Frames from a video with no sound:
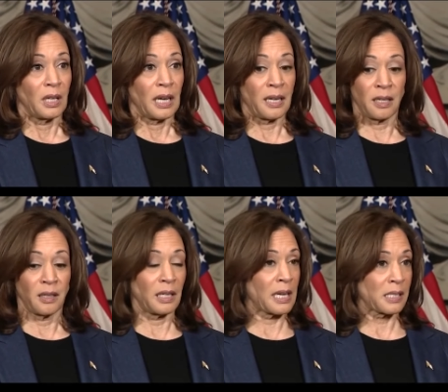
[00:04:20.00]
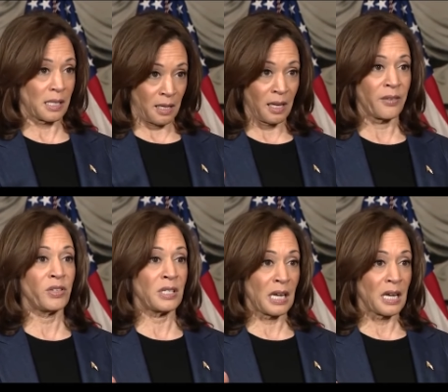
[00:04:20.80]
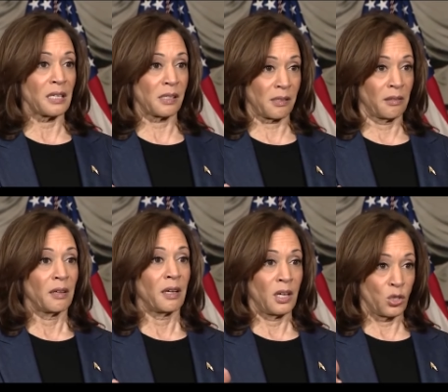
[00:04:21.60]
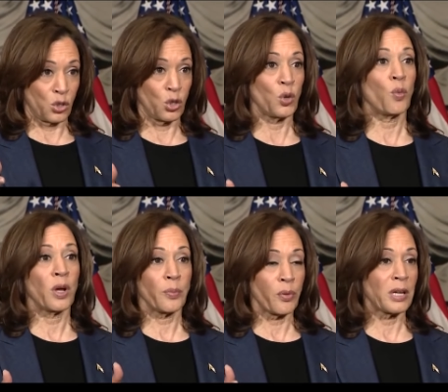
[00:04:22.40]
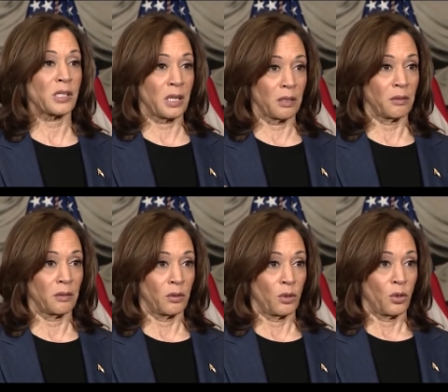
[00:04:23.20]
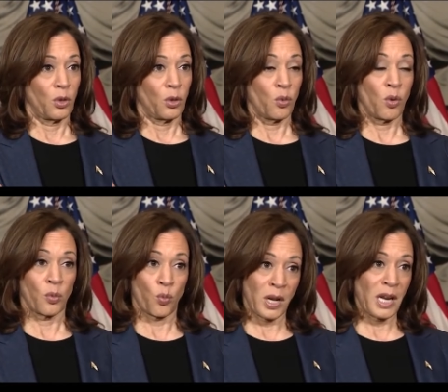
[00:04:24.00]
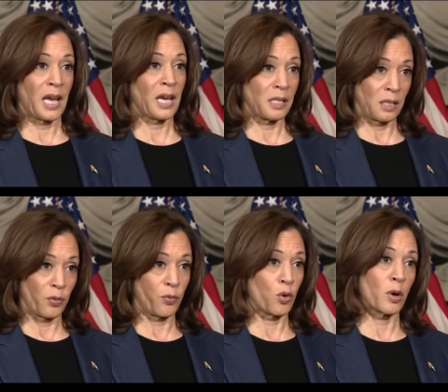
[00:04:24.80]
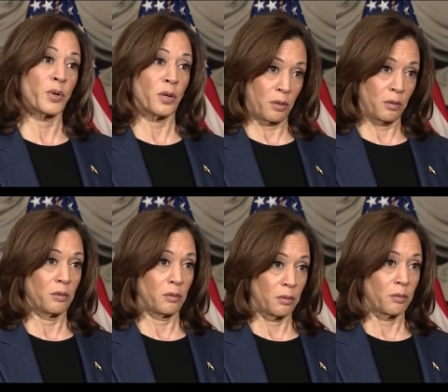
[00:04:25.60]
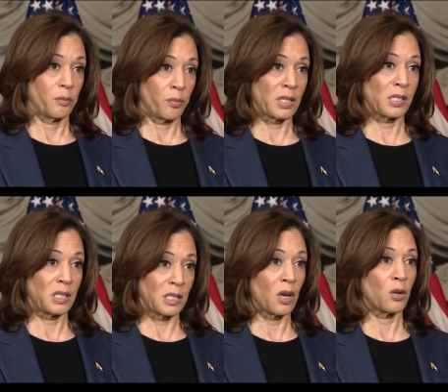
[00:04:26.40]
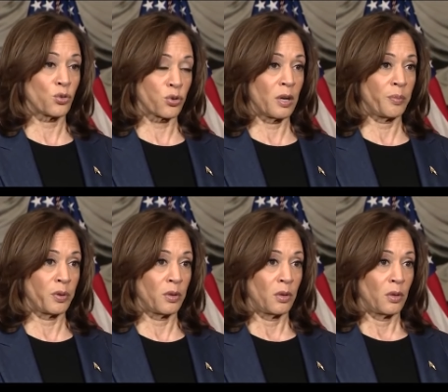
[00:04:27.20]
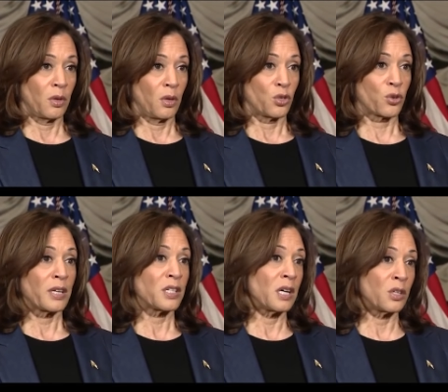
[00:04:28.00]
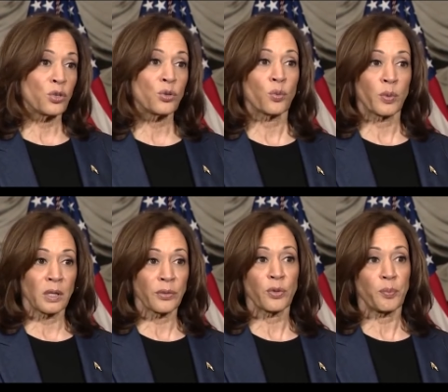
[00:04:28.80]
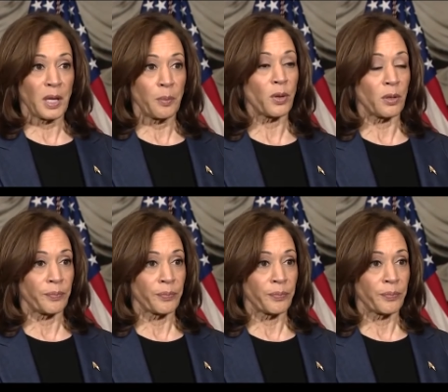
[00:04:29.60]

and in the next 11 days is do you want a president who, on one hand, in the former President Donald Trump, tried to undo the will of the people,